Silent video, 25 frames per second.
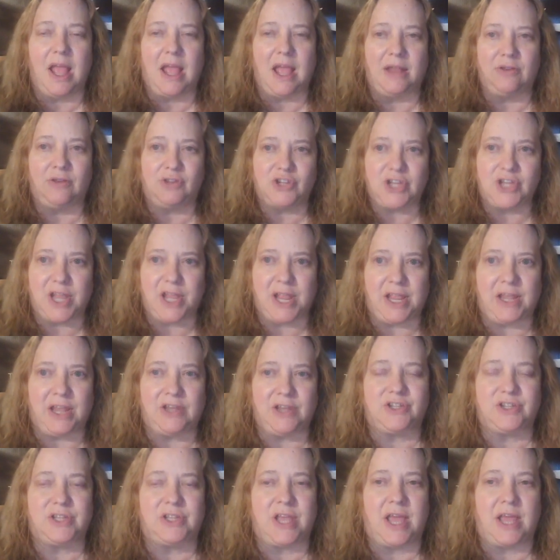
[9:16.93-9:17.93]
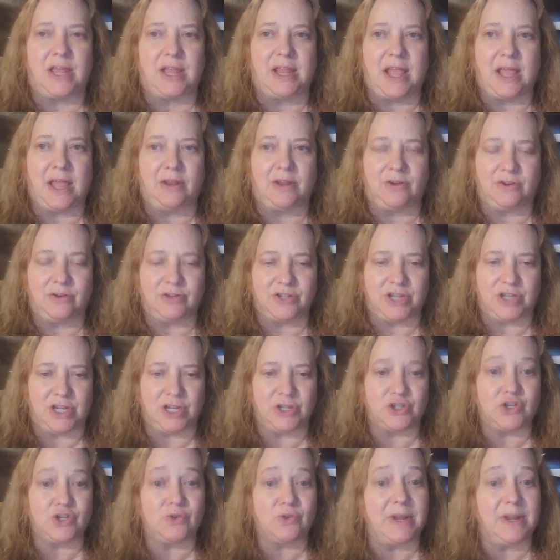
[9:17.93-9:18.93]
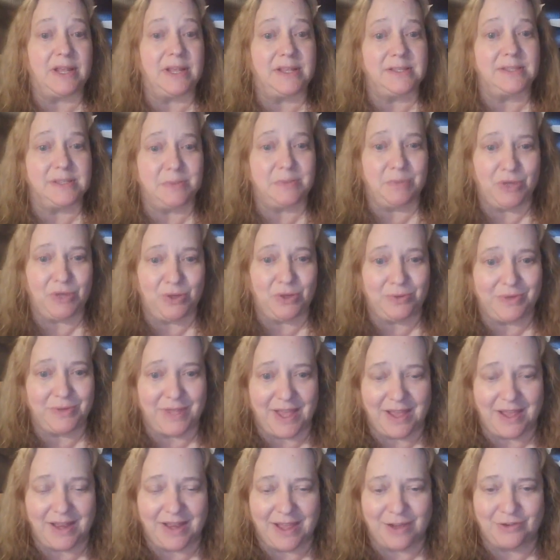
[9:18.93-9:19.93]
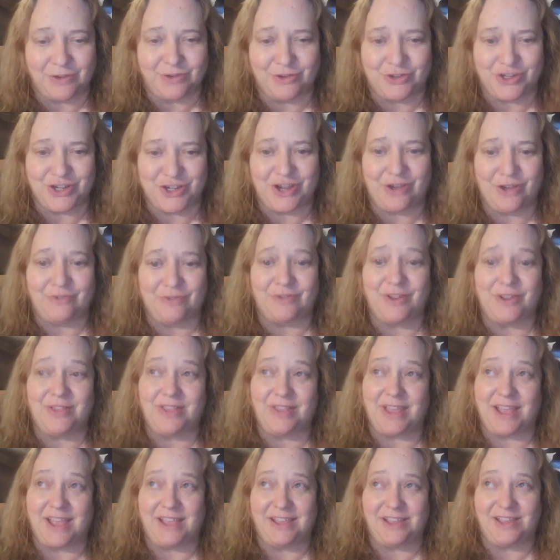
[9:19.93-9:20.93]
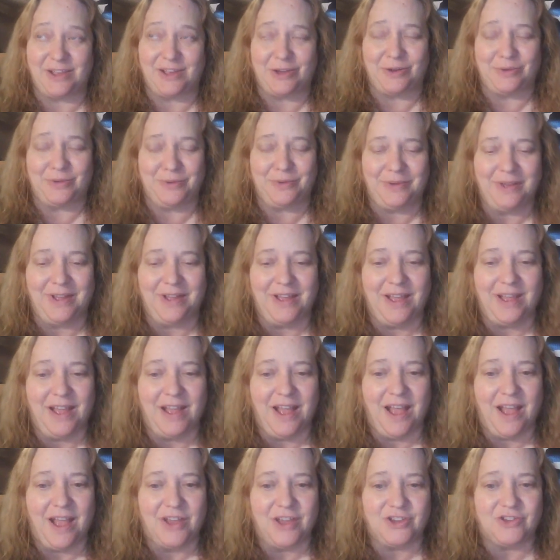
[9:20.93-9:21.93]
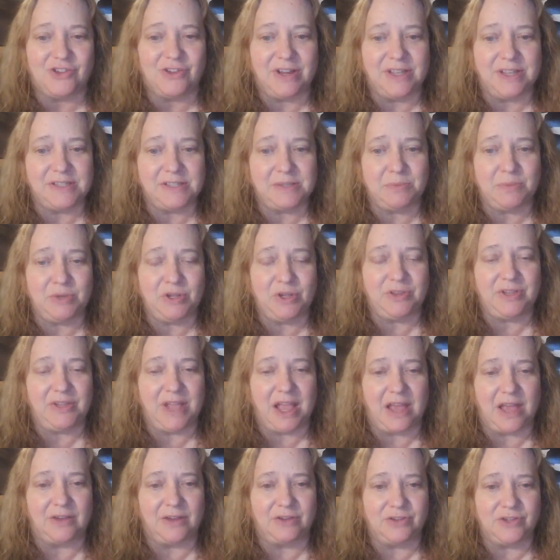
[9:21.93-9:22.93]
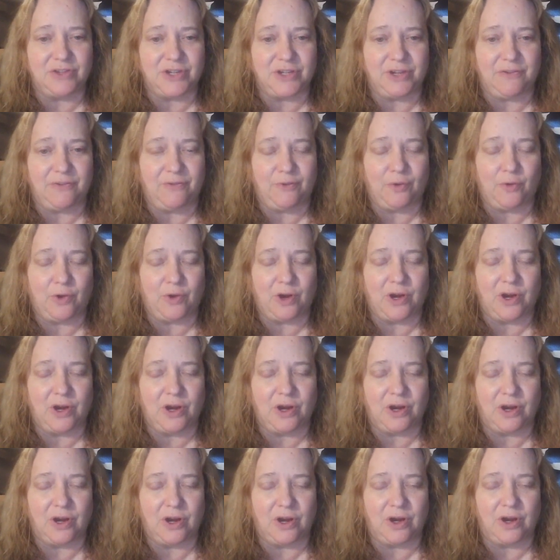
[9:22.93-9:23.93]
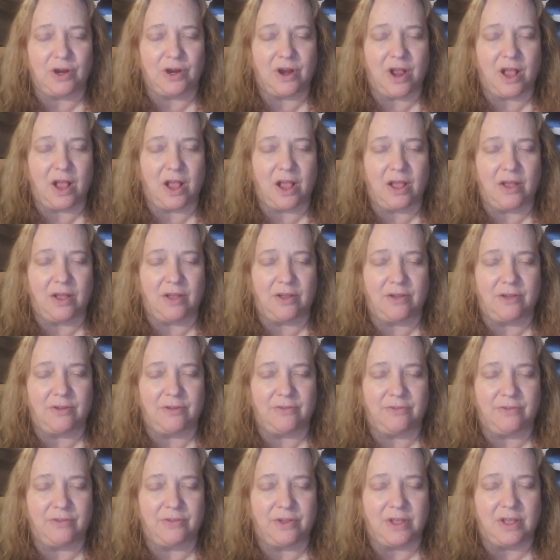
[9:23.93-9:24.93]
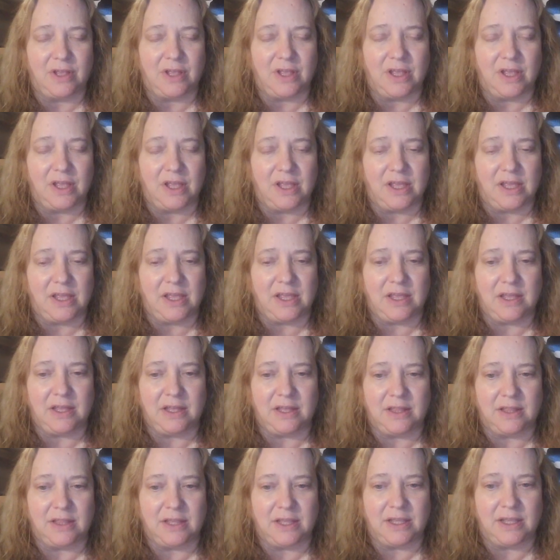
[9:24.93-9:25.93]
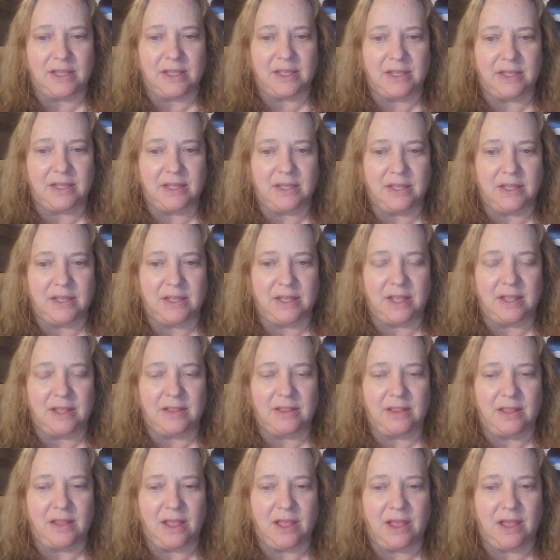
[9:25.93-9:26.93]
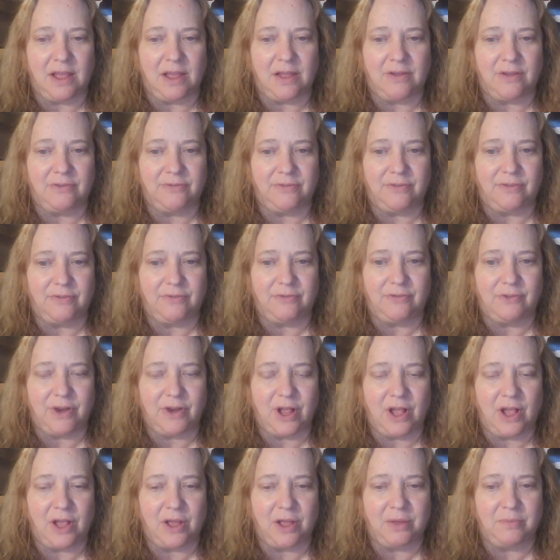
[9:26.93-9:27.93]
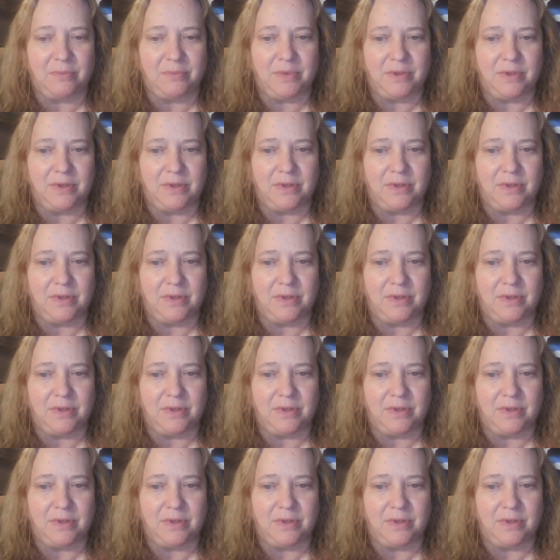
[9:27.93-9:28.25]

and change that energy and transmute that energy her. thank you transmute the energy for her of healing and love from